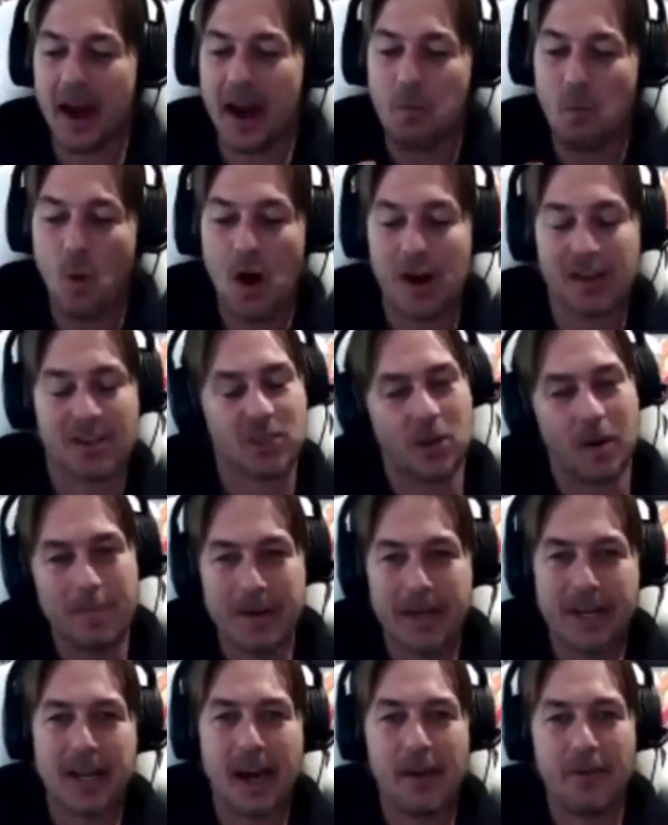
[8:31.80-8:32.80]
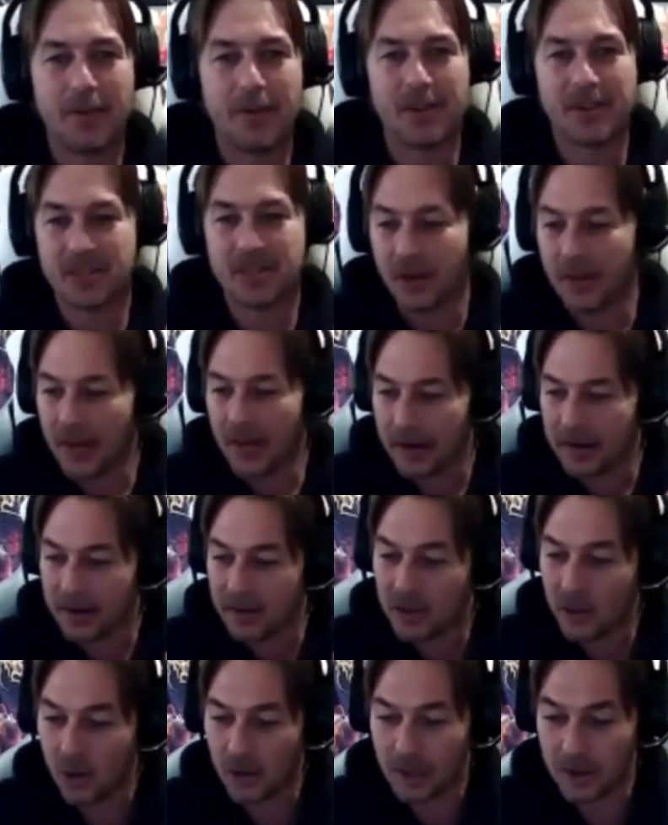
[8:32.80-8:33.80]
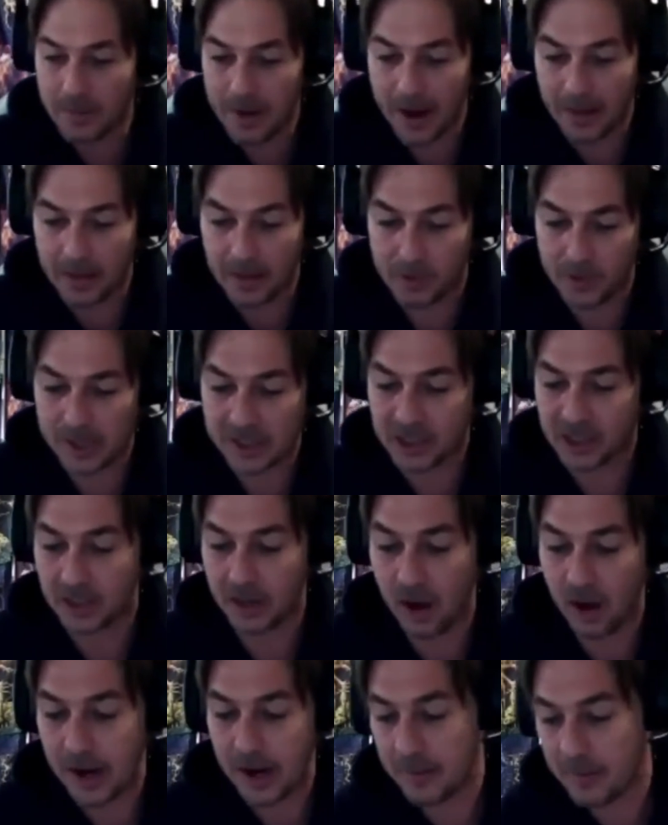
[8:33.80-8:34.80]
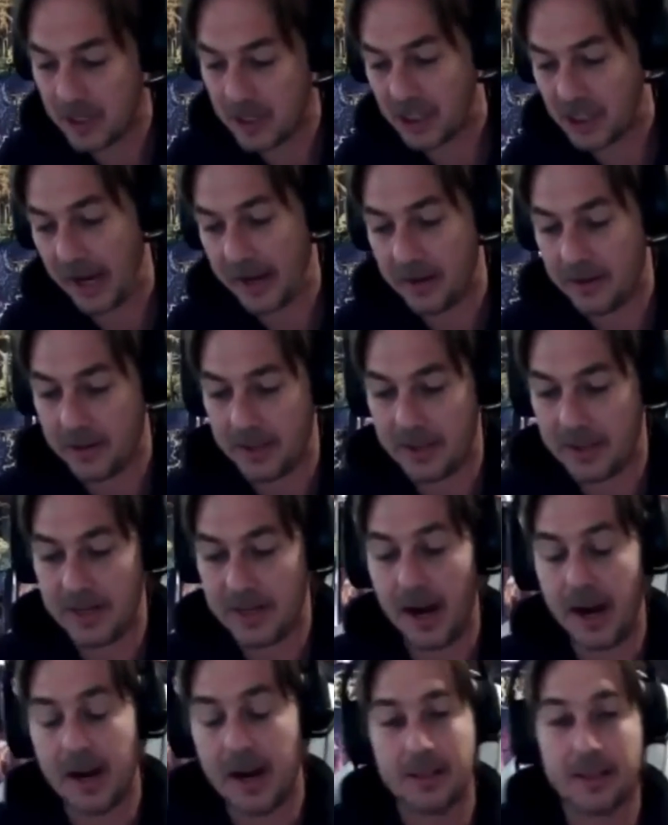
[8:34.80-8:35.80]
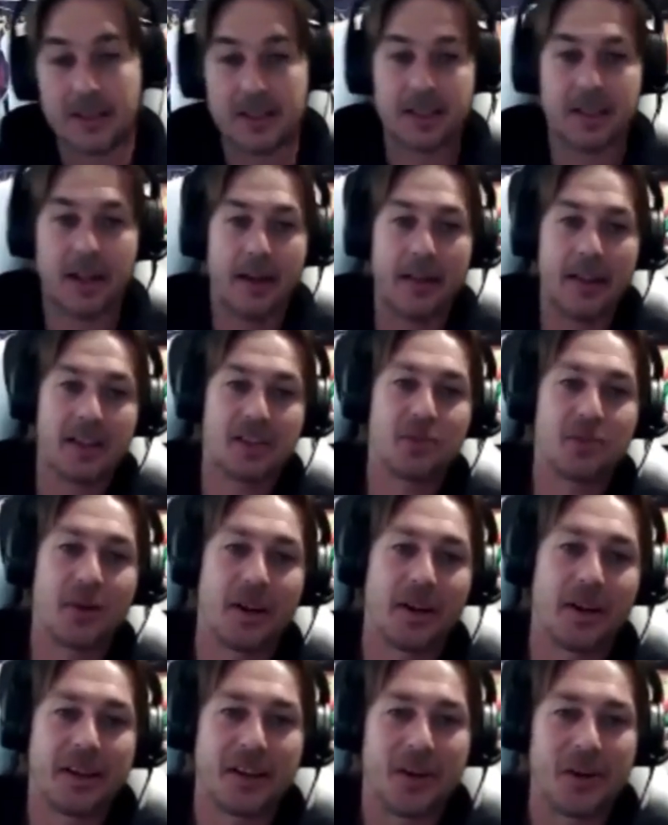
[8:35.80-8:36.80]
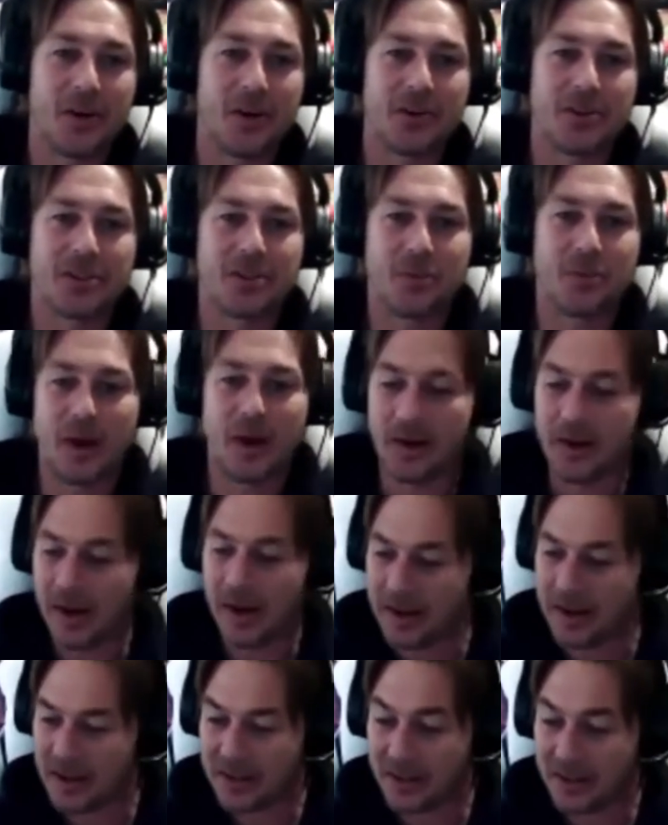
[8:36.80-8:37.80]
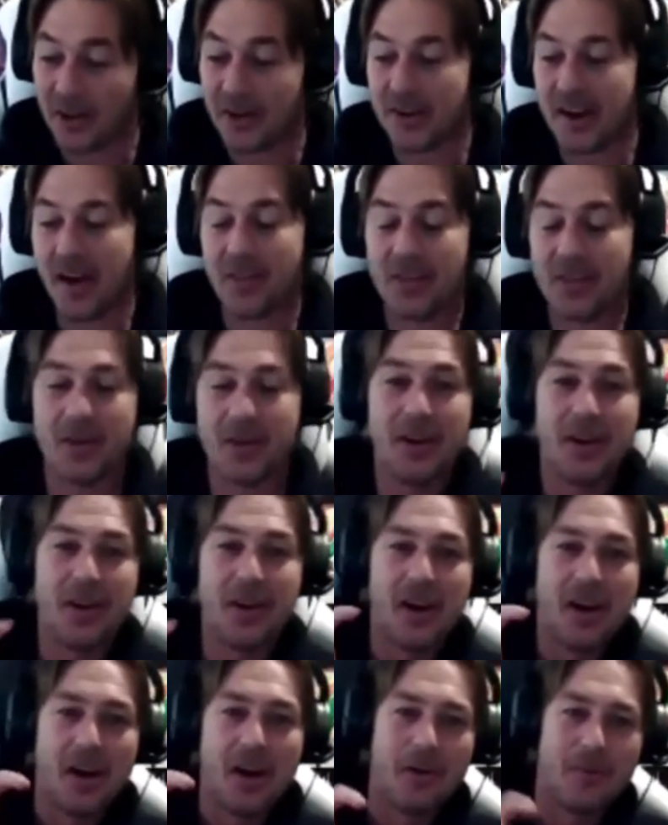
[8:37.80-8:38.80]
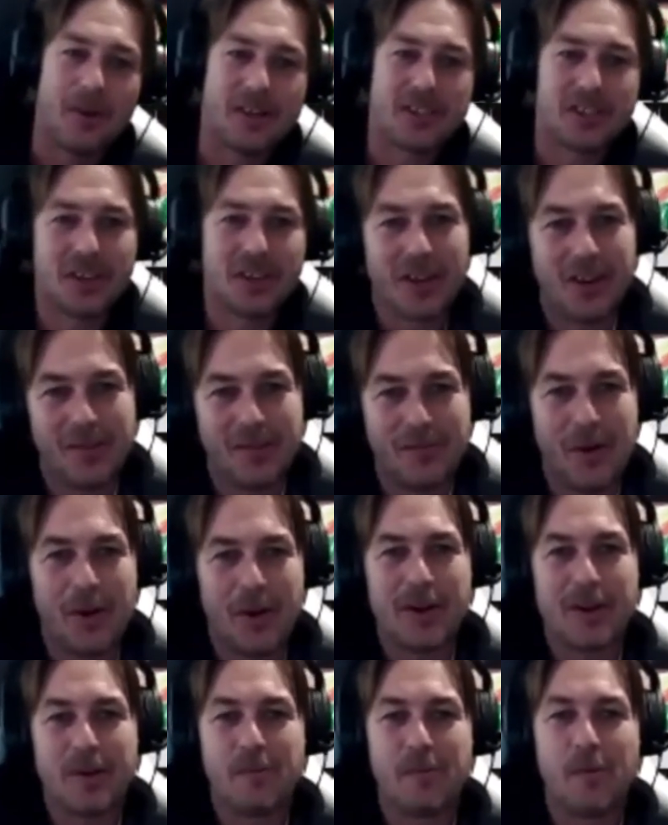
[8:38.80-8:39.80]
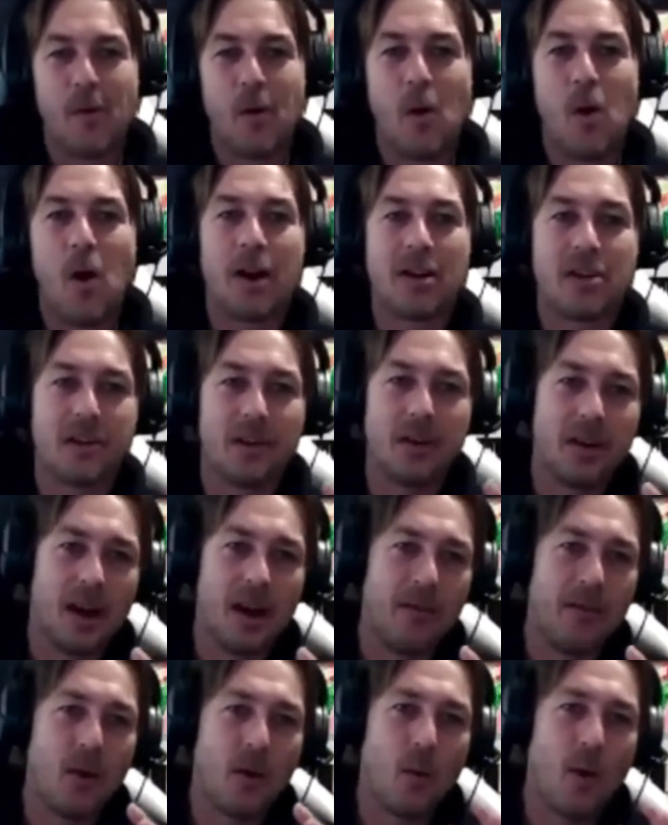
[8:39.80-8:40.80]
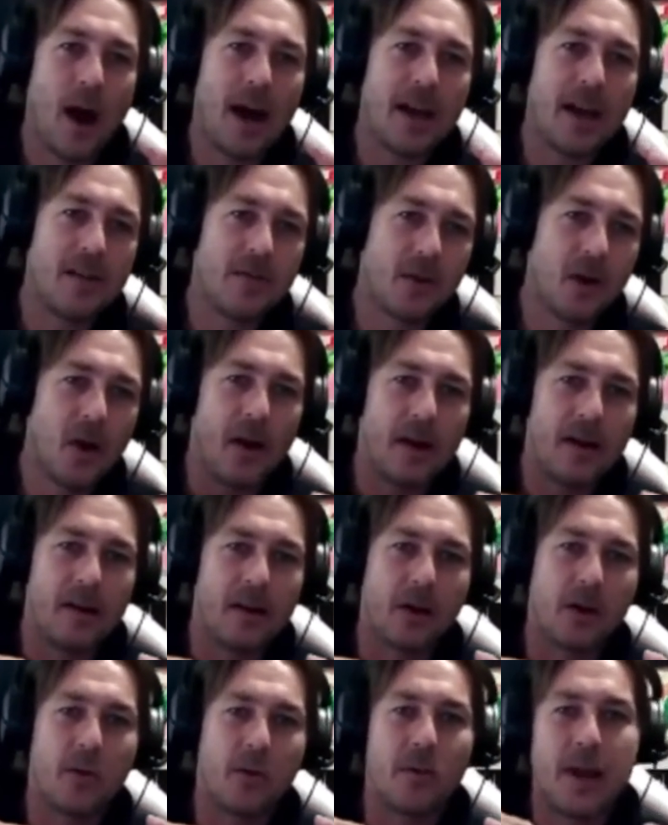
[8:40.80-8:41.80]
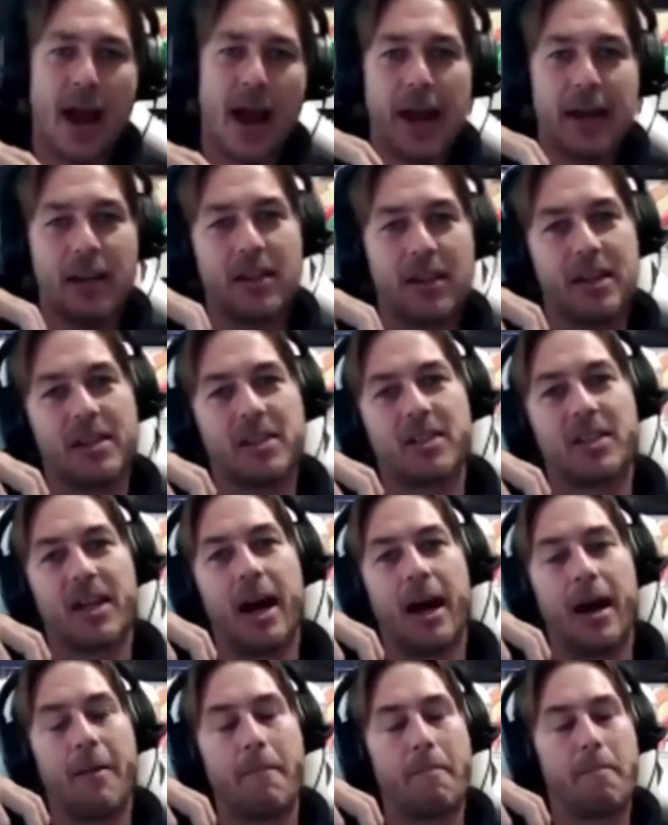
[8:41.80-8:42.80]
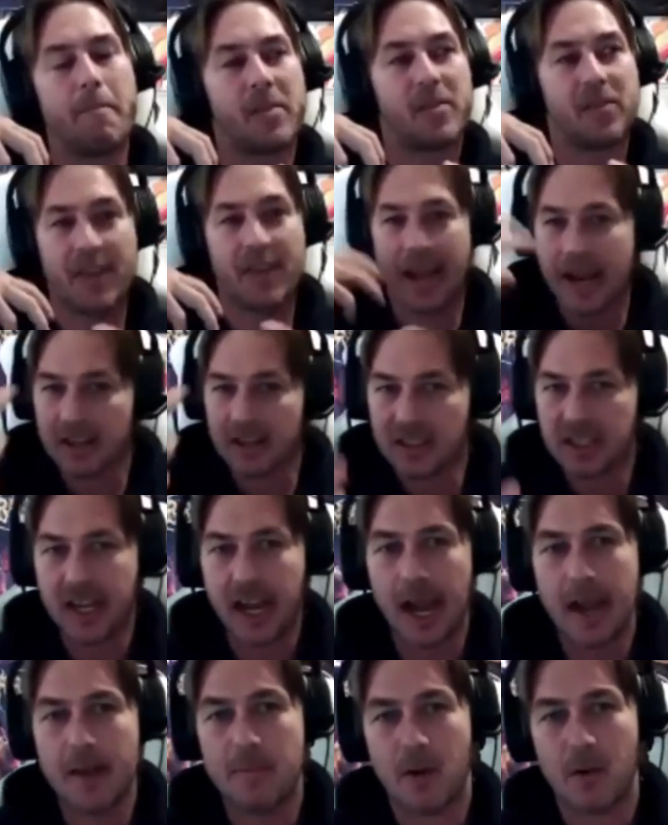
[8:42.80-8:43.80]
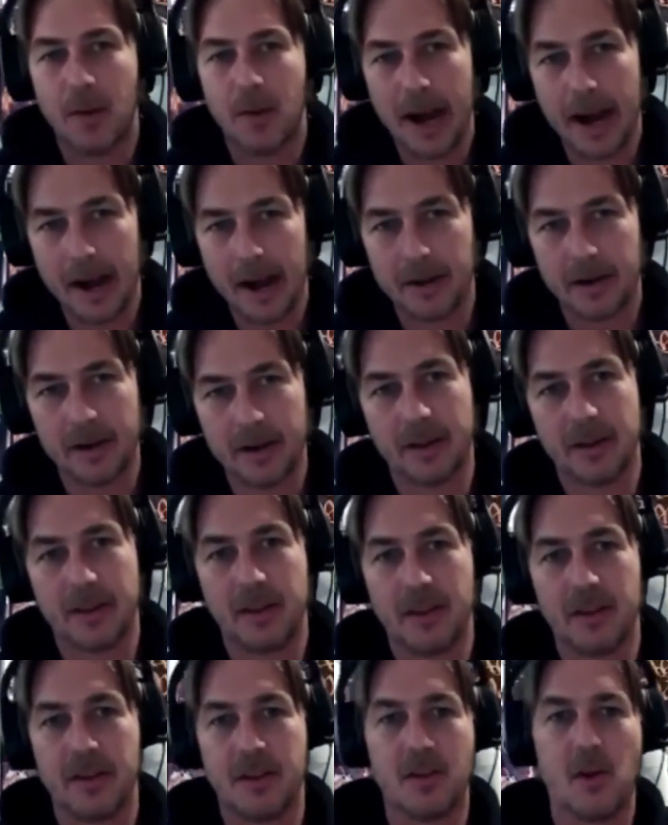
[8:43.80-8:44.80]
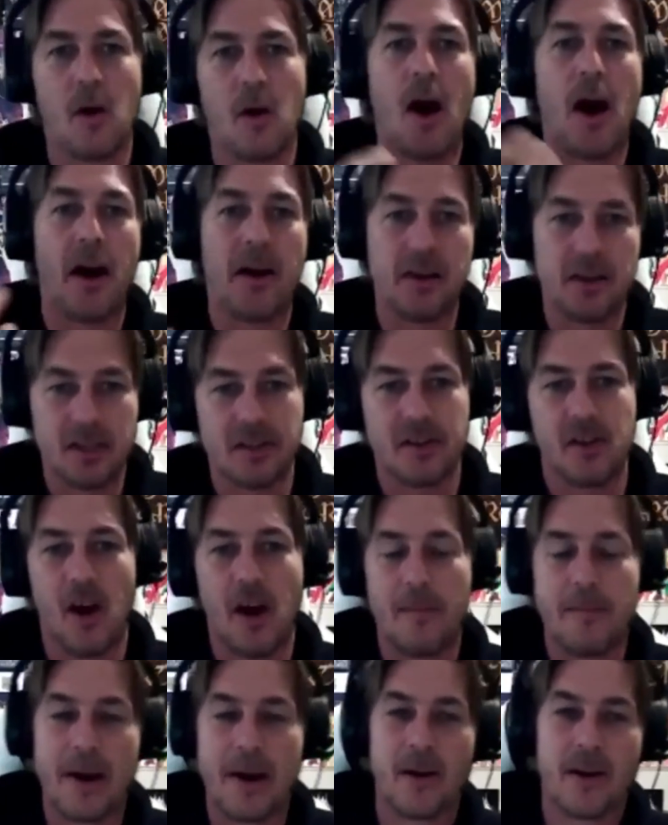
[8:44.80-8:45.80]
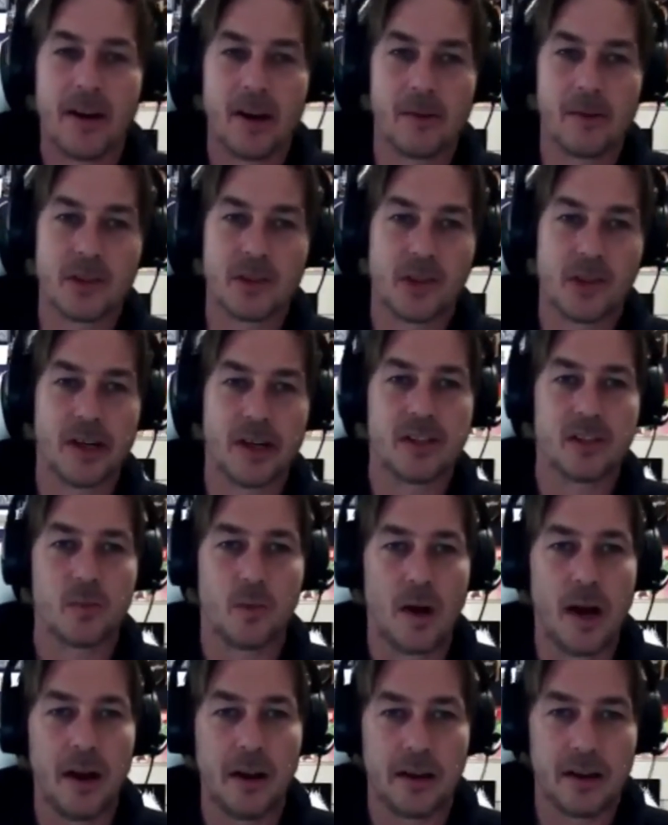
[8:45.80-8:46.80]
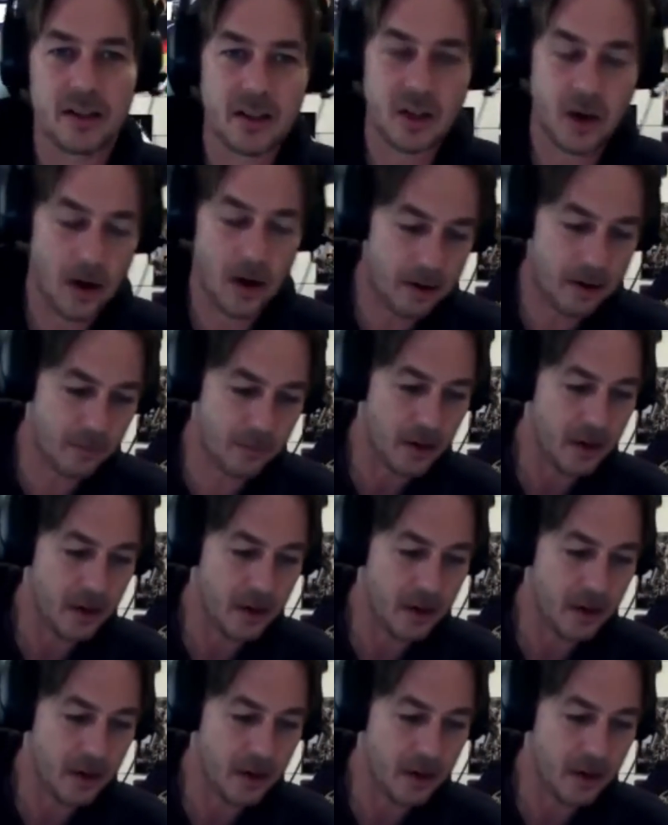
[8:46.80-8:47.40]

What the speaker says: white zombie cover that's on there, and you're talking about the original Eye in the Shadow and the Darkness there. That's really cool as well. And you've got another original on volume 4. I do love the way you've kind of created this soundscape around your ode to Nightmare on Elm Street as well, and it's kind of